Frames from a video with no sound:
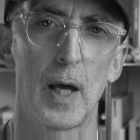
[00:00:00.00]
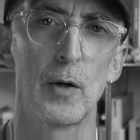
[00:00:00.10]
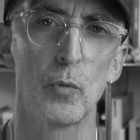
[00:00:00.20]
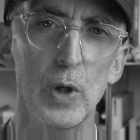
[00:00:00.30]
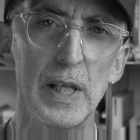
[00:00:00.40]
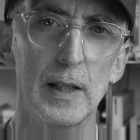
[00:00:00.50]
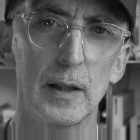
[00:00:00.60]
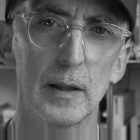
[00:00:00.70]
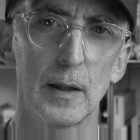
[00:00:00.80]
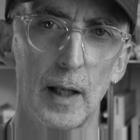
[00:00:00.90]
And we,
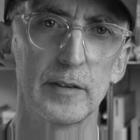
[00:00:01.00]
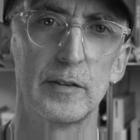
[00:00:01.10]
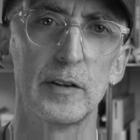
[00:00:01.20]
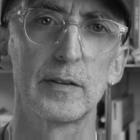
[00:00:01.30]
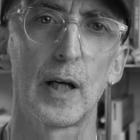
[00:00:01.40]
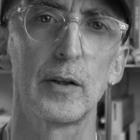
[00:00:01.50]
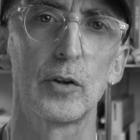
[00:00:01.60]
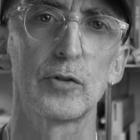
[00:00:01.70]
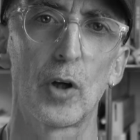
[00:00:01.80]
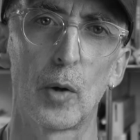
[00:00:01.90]
as
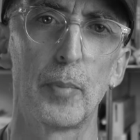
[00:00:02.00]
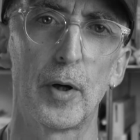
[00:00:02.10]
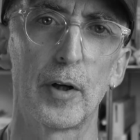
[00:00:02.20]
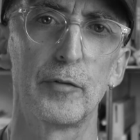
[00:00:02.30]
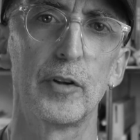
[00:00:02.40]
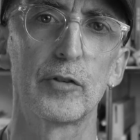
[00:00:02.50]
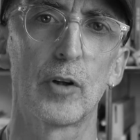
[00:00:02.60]
designers, are part of this